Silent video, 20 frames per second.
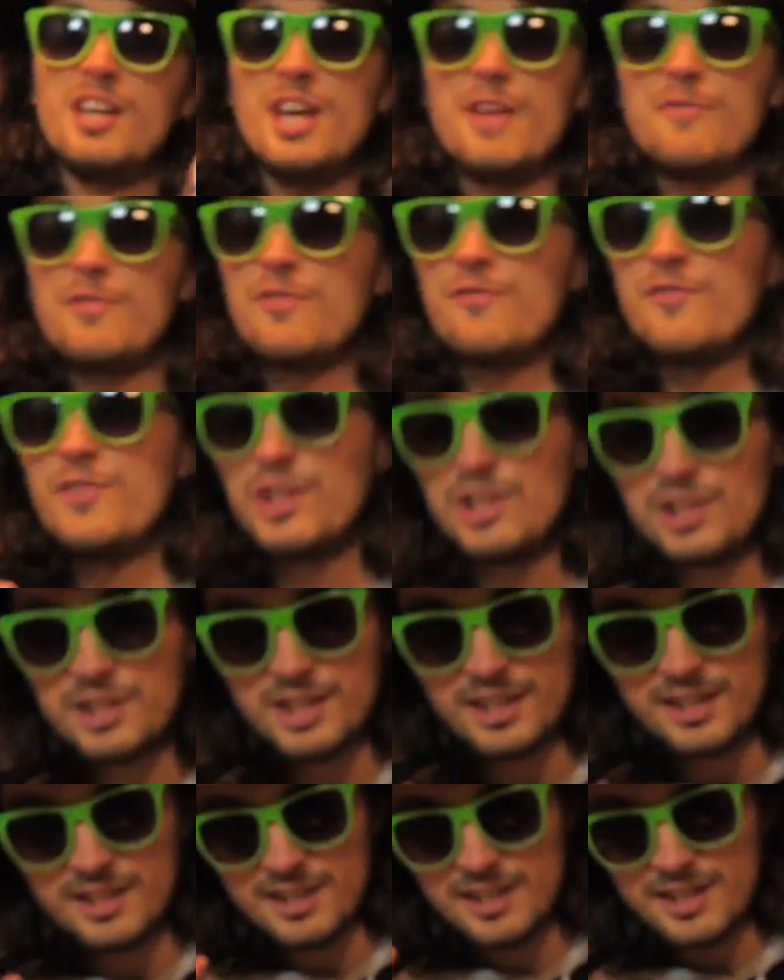If you're
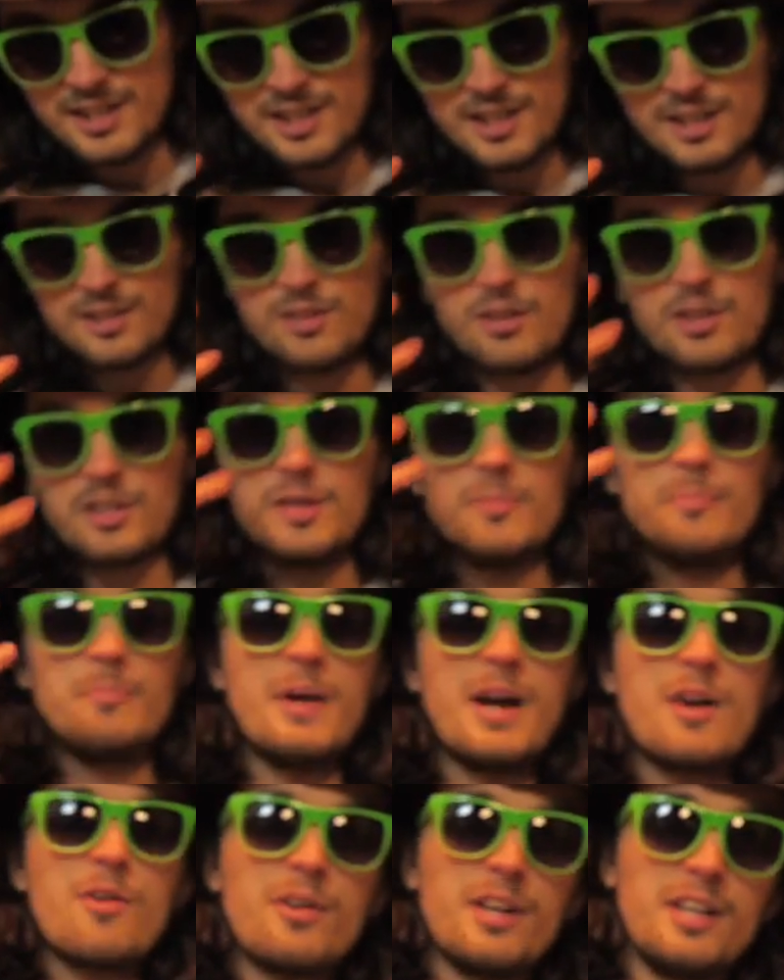feeling like a
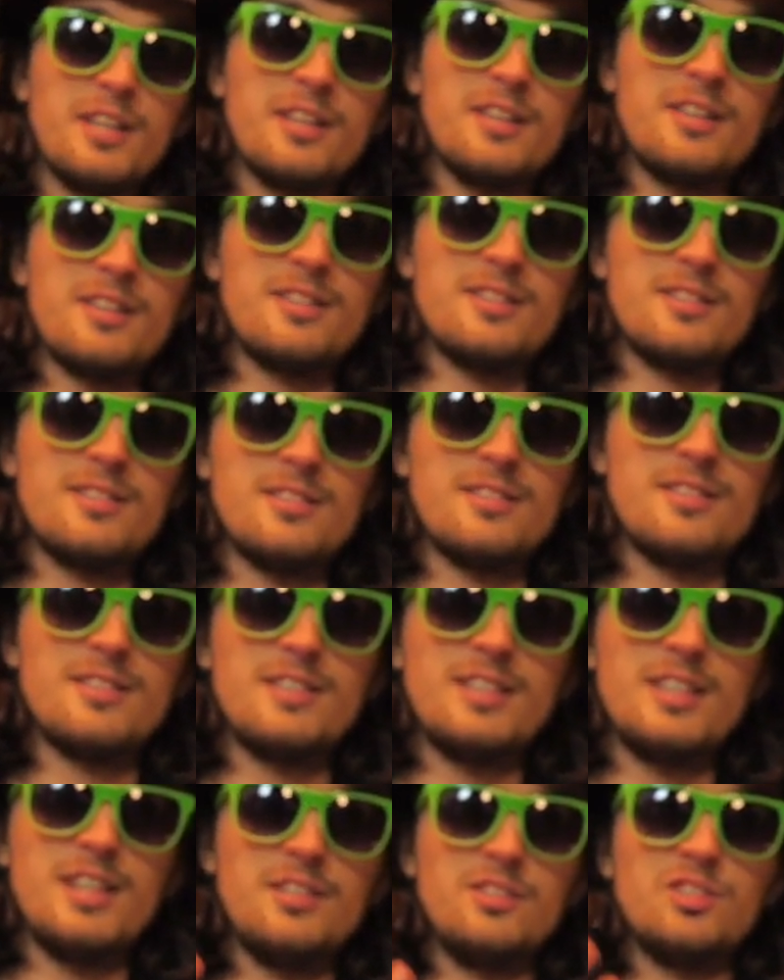berry
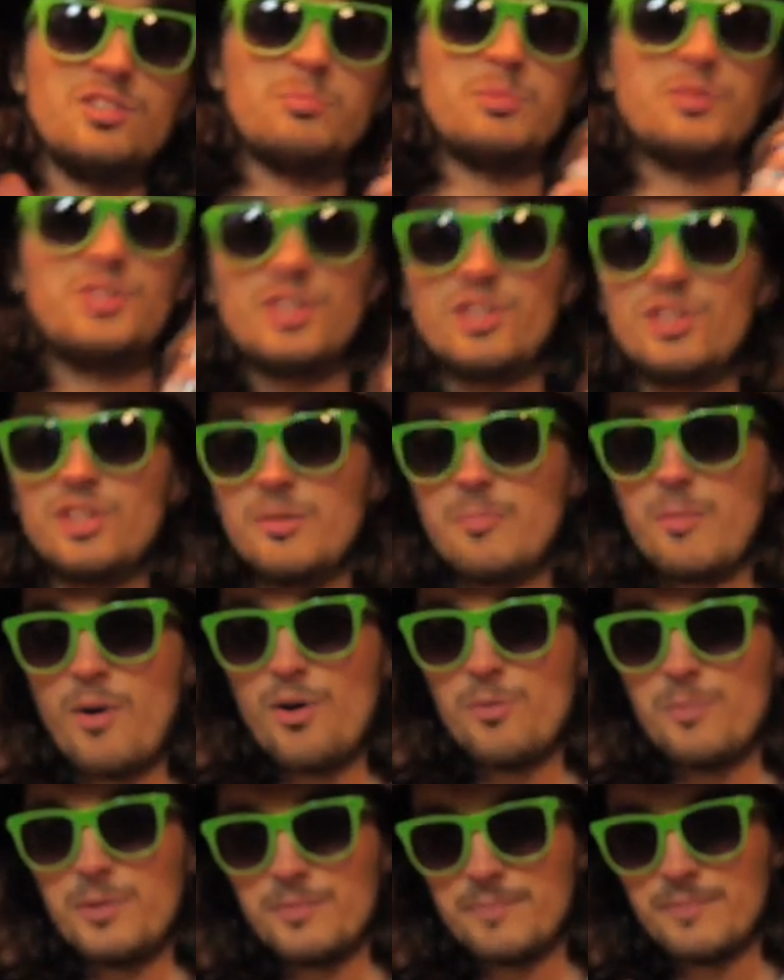in this particular
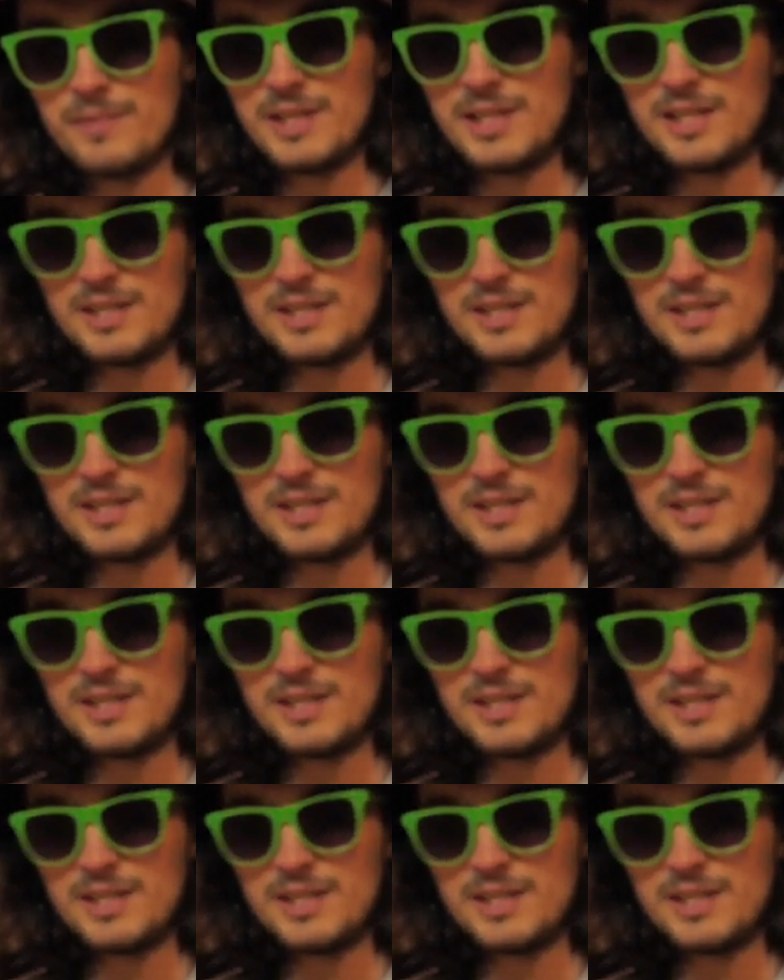moment,